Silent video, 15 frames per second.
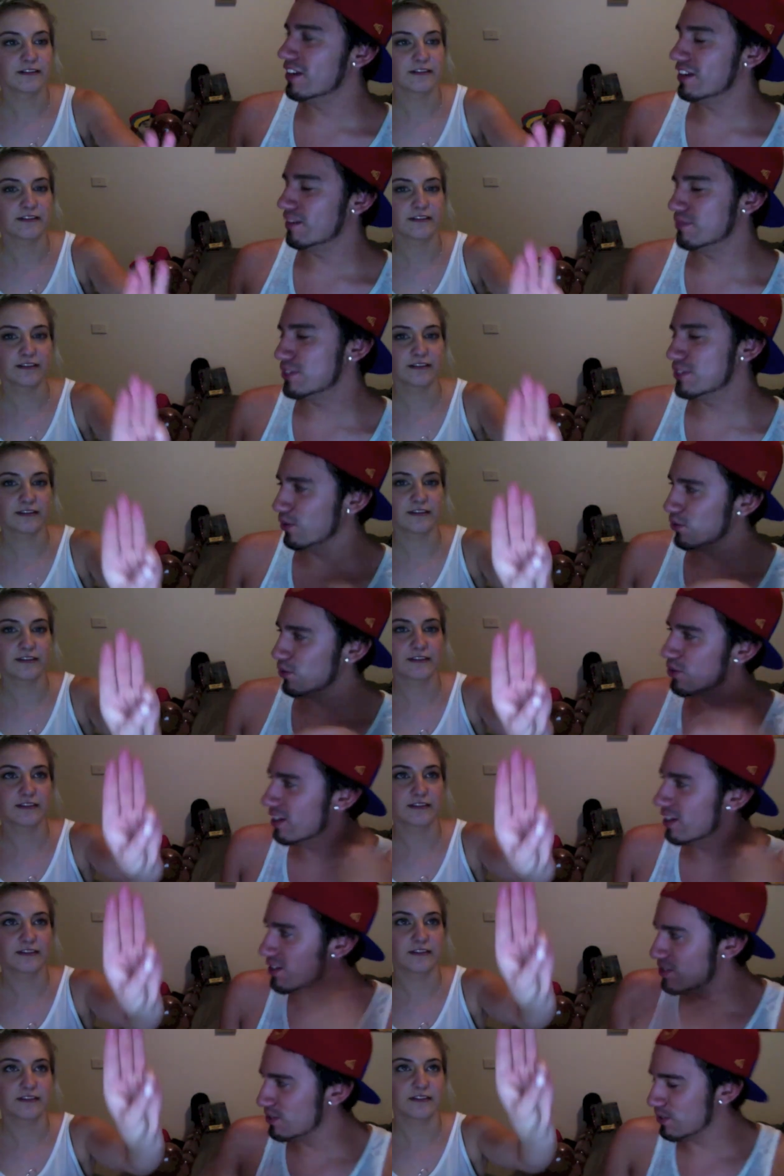Speaker 1: I'm still
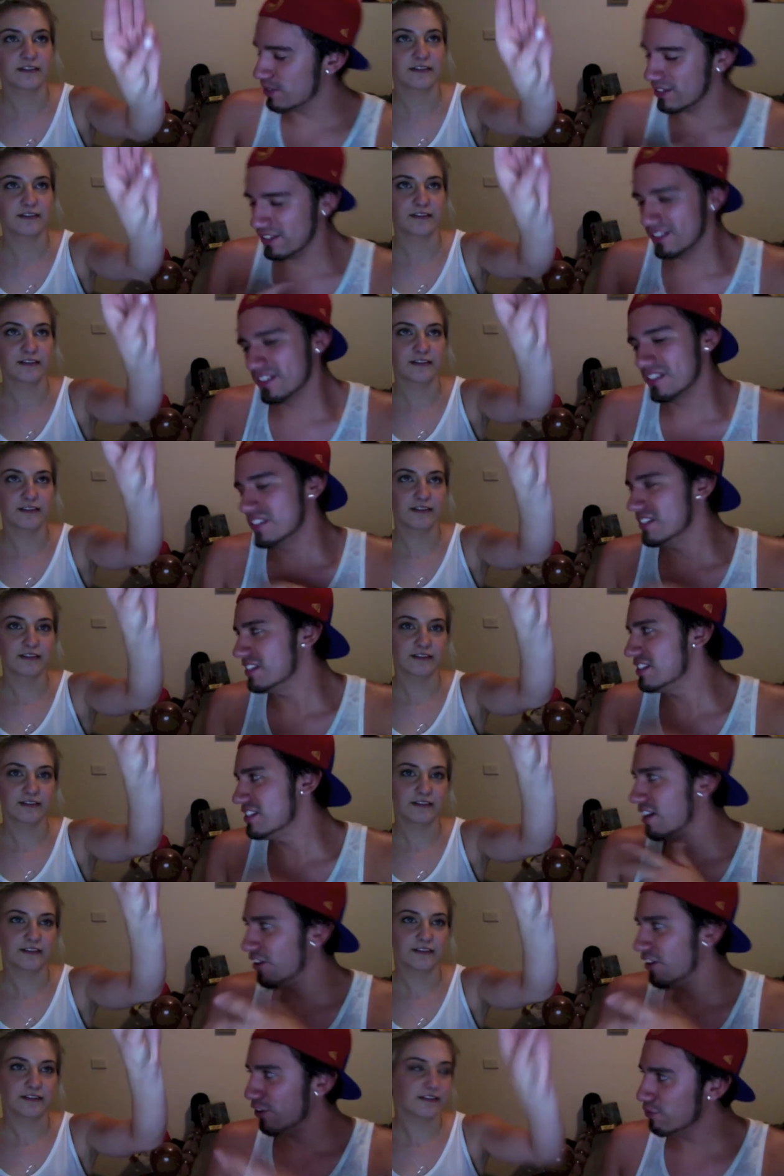trying to do a
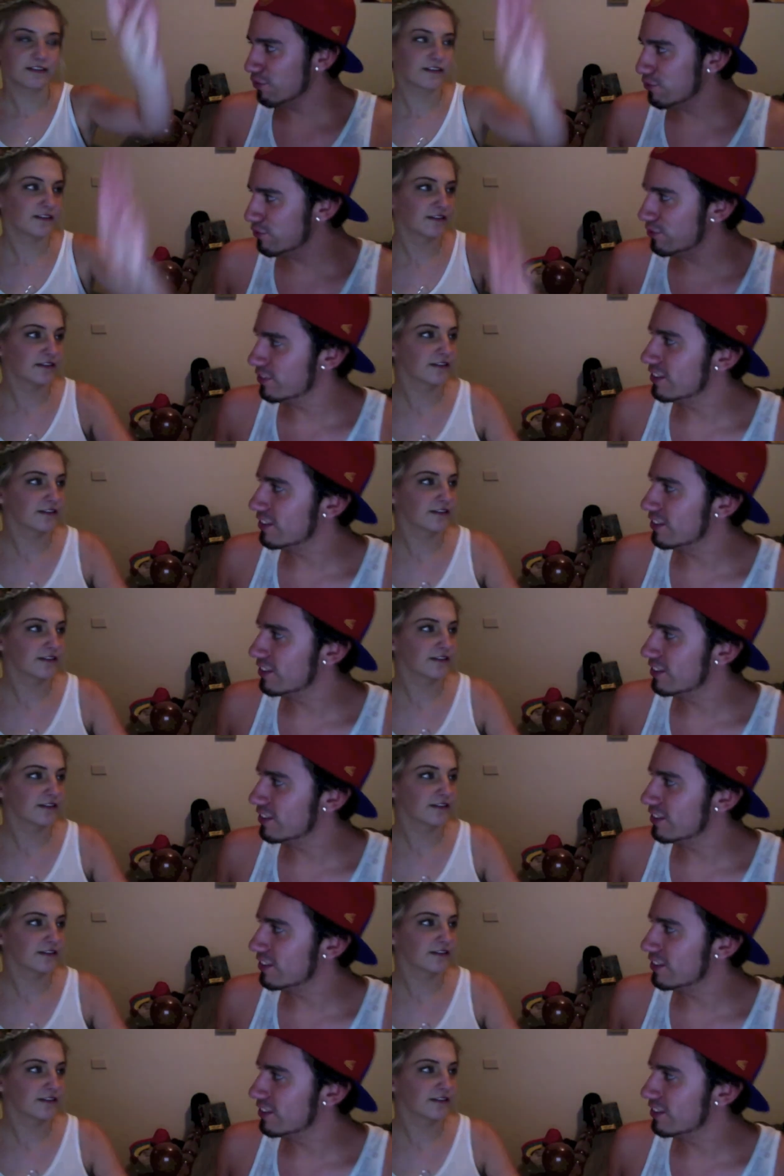sign off.